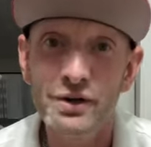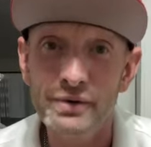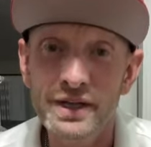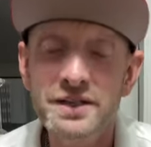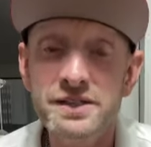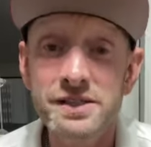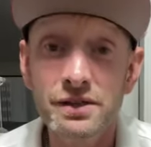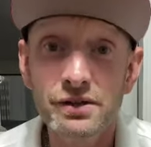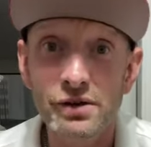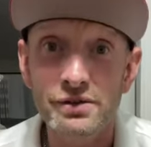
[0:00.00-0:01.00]
We can
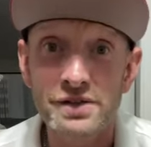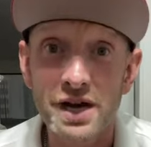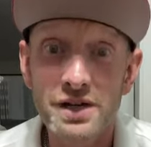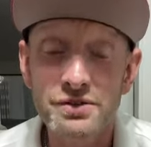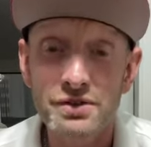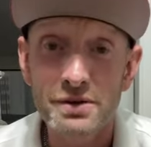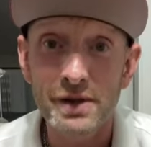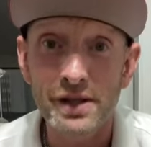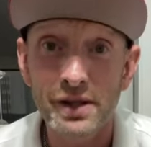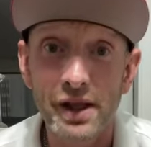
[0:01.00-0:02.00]
still go talk to them
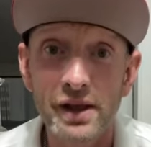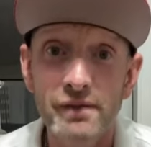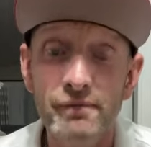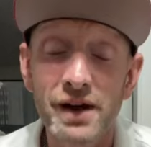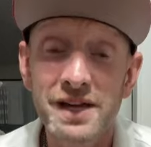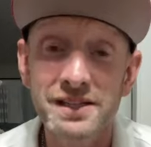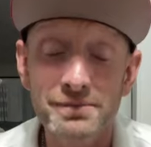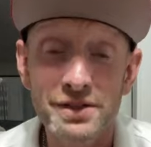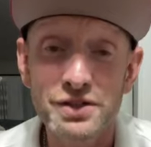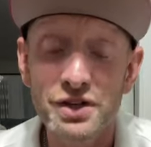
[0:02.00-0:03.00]
and, and invite
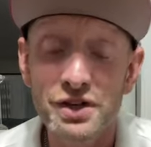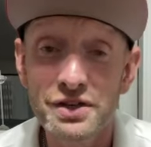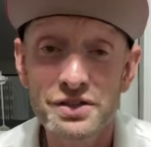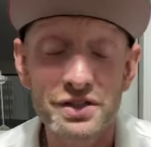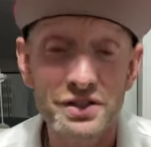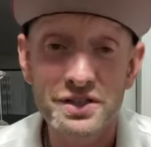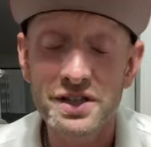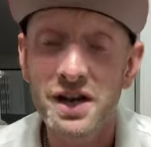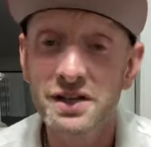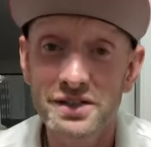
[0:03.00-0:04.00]
them to church, or just
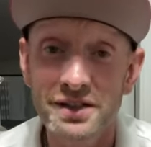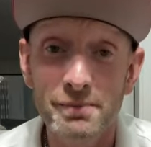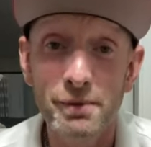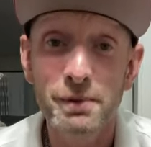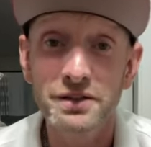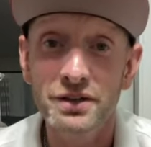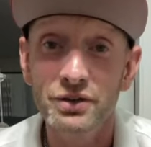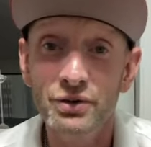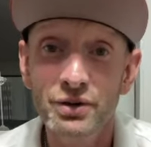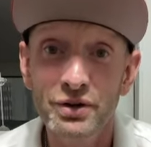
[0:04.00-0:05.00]
talk to them about the
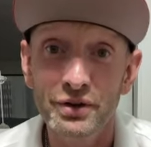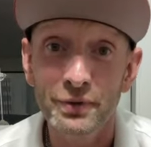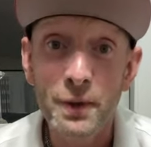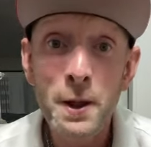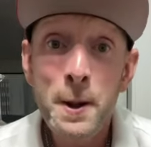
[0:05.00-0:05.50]
Lord, or